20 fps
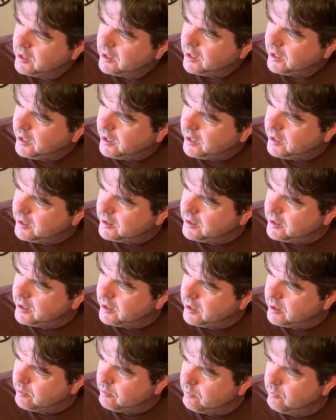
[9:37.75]
And
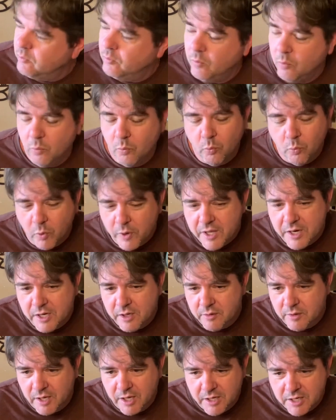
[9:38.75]

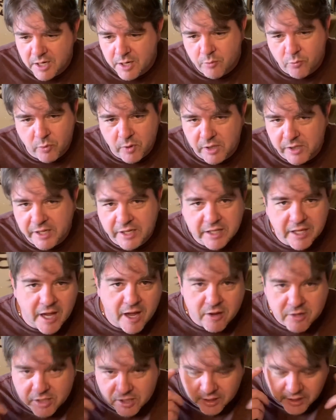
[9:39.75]
it didn't really
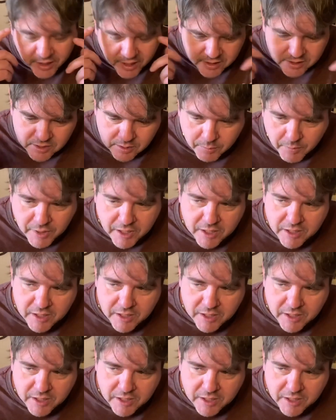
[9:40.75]
calculate to me,